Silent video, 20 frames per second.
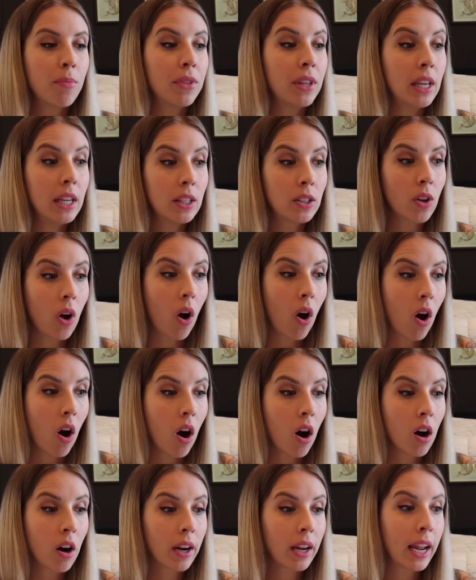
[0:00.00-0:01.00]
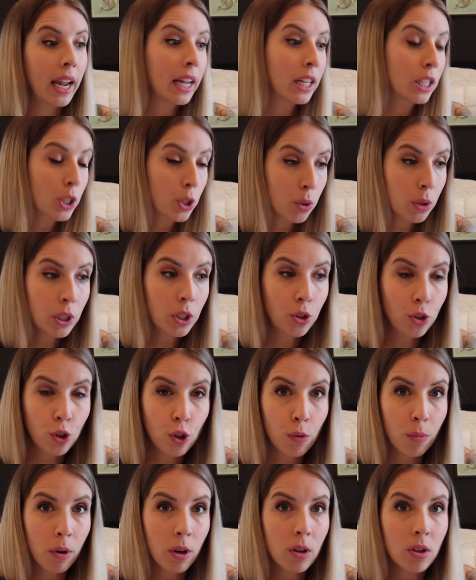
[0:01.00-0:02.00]
these are cancerous
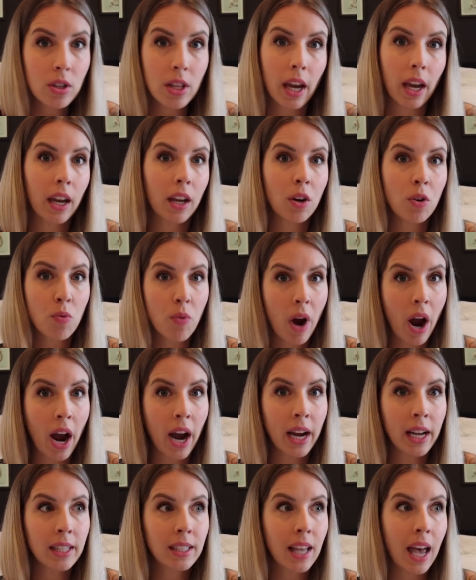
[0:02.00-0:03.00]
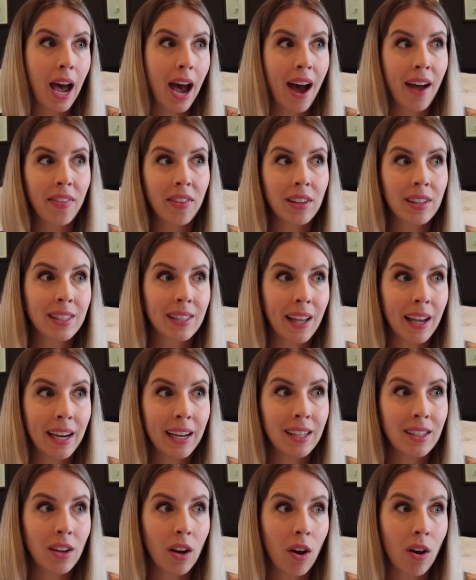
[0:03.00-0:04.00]
tumors that can arise at the
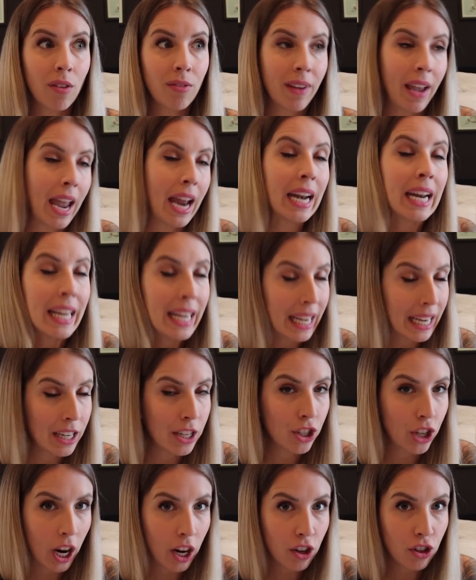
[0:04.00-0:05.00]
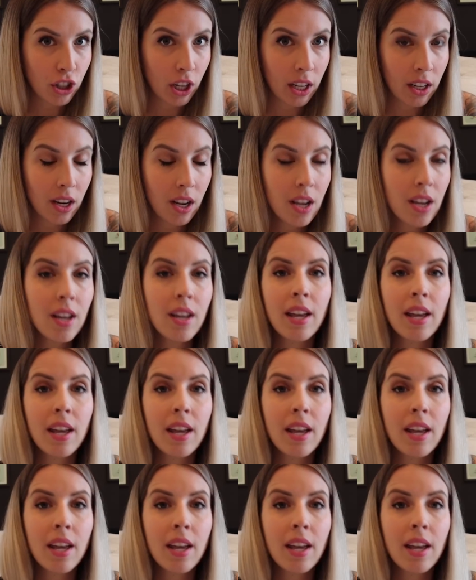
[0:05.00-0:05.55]
site of any injection.